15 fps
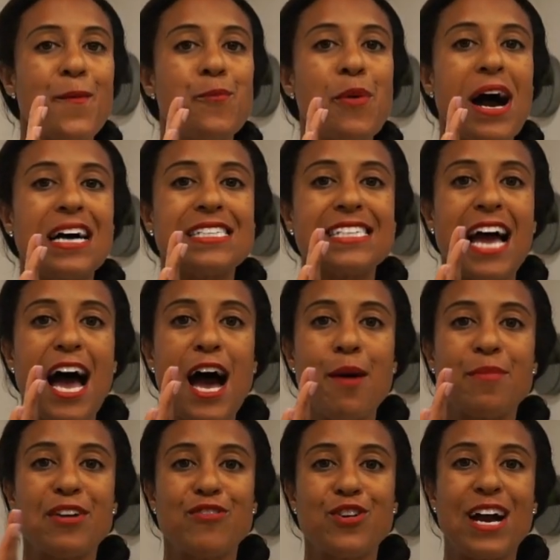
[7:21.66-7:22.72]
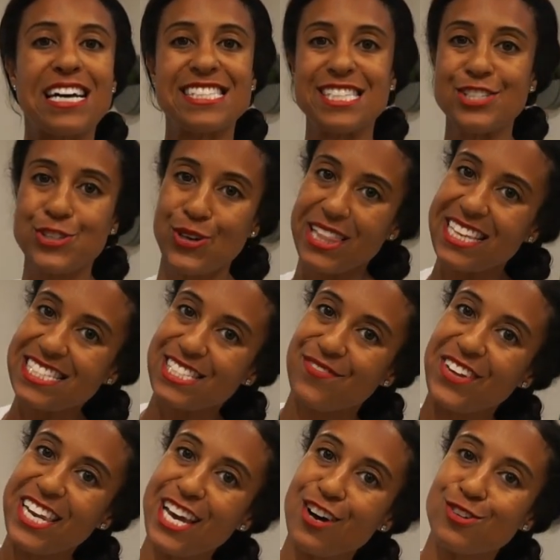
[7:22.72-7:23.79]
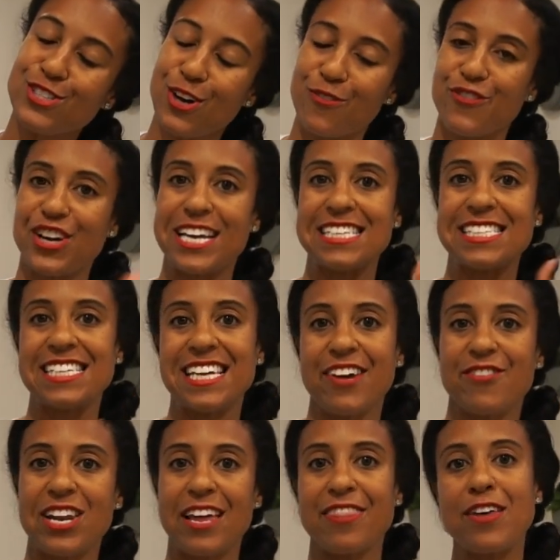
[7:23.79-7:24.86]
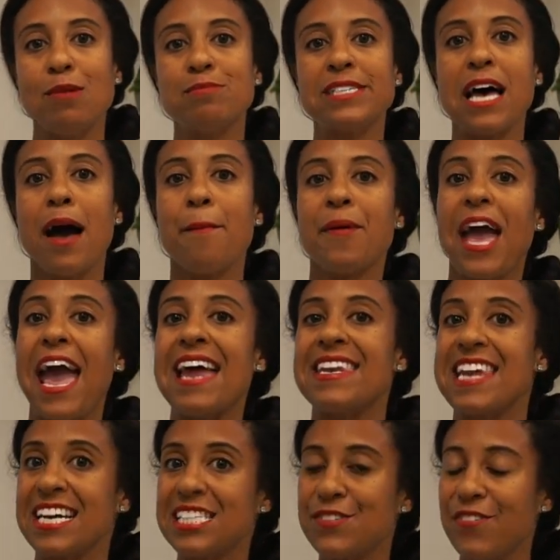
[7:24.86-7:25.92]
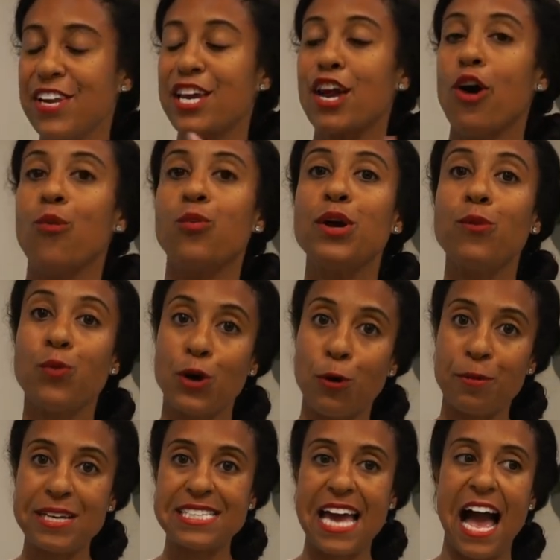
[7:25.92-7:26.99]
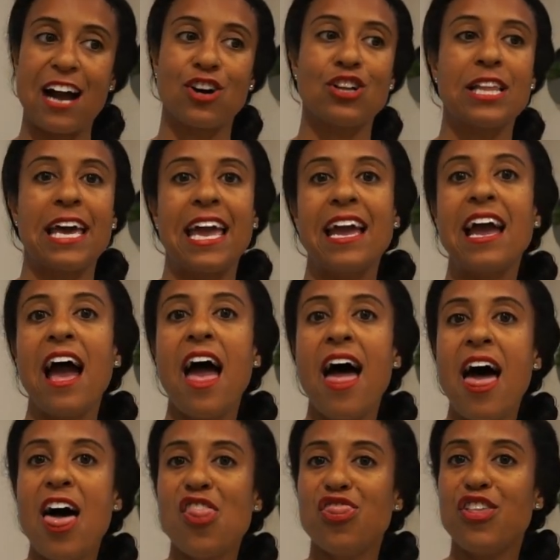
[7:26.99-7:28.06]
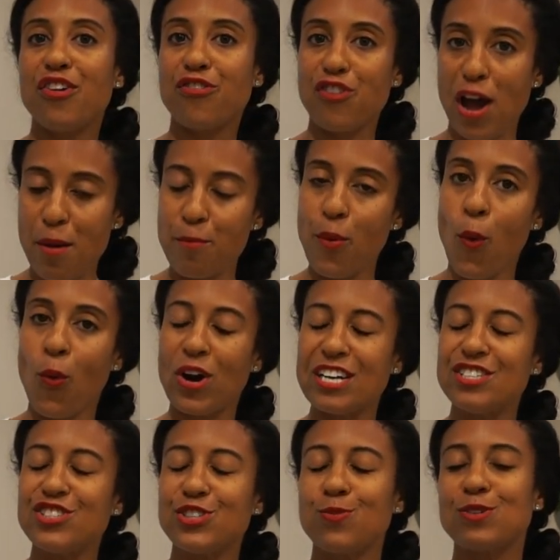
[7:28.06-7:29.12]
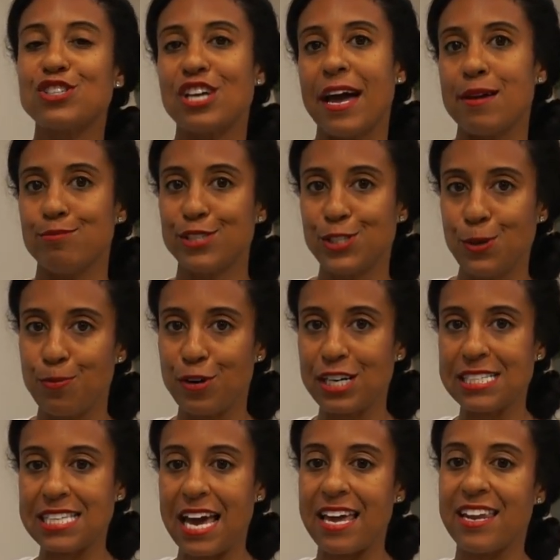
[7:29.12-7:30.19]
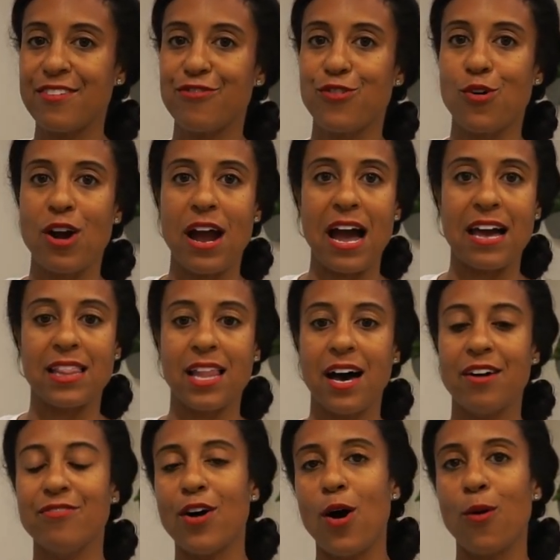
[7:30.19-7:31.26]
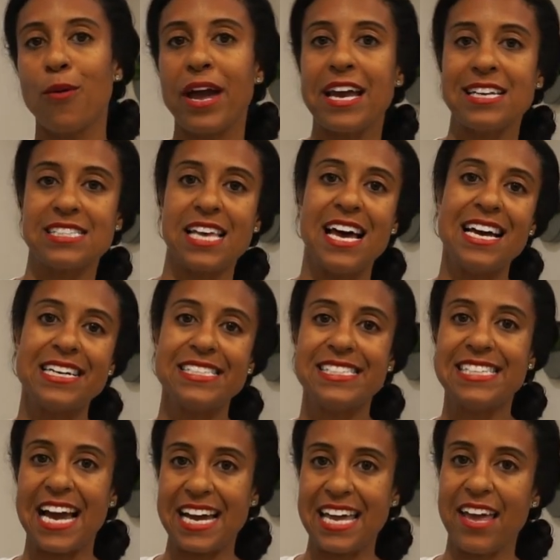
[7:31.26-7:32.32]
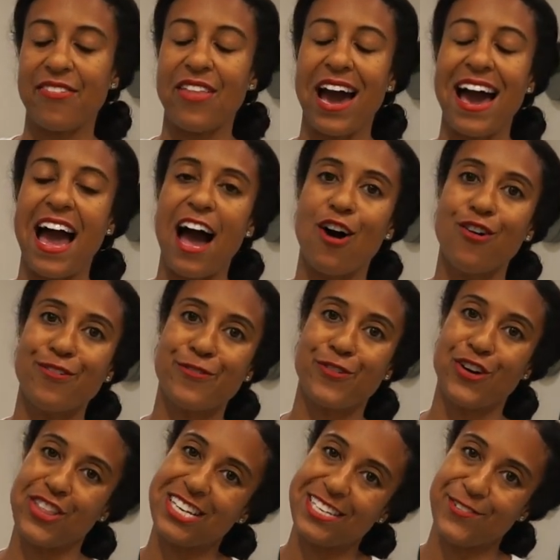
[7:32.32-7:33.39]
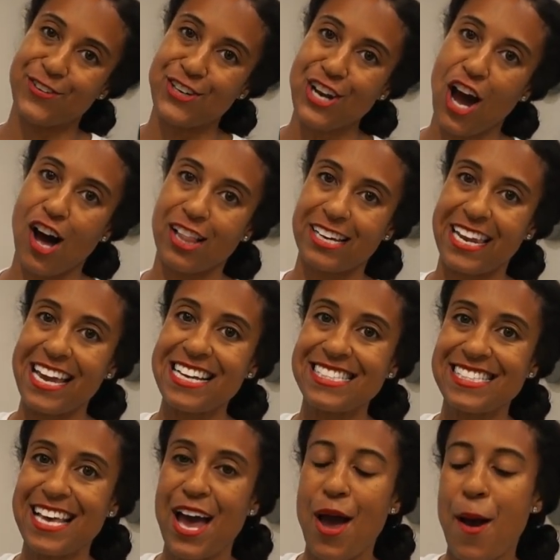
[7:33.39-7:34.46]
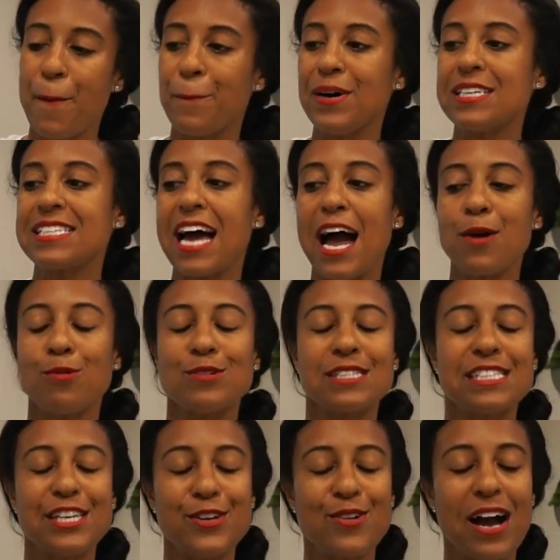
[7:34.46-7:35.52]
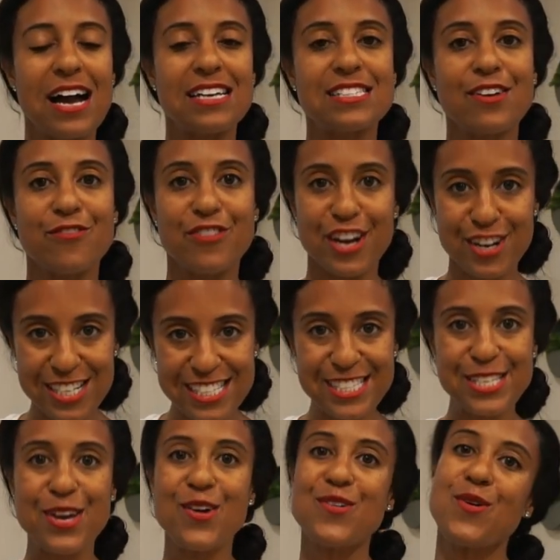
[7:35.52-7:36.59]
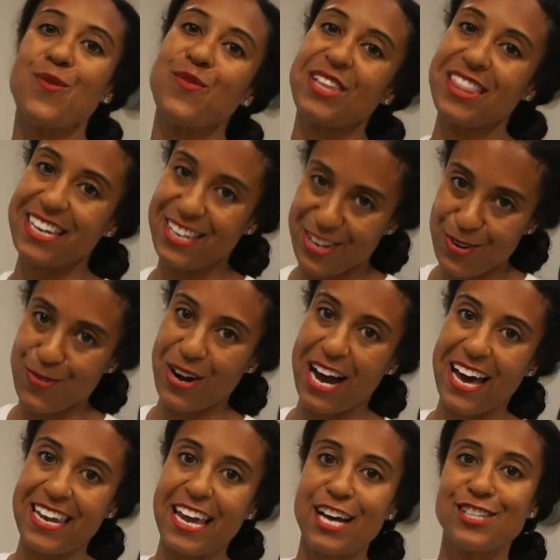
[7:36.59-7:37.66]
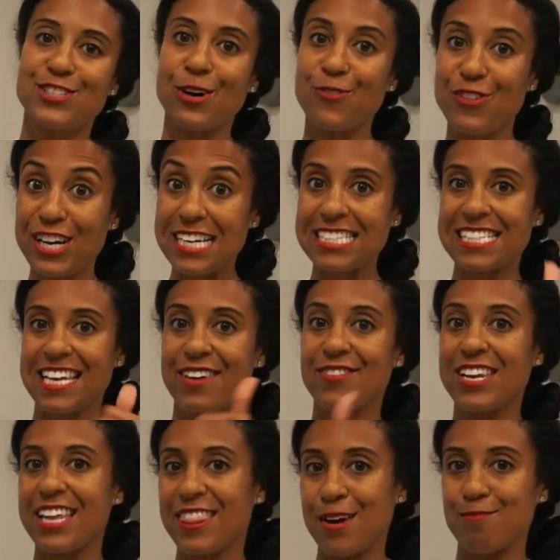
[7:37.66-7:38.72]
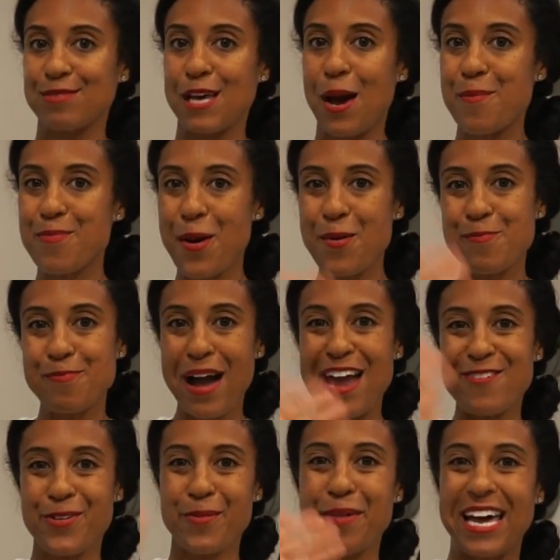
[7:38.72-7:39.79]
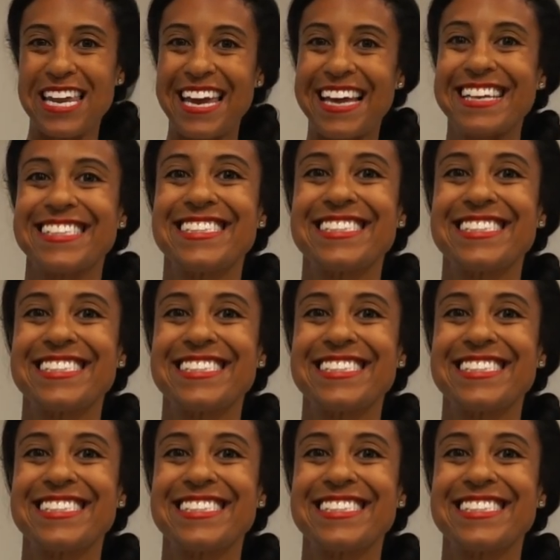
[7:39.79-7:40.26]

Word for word: But um, if you guys enjoyed this video, don't forget to give it a thumbs up. And next video, we will be tackling the front porch, which I am super excited for. I love always decking that out for the different holidays. But I will see you guys very soon with a new one. Don't forget to give it a thumbs up. Bye, everybody.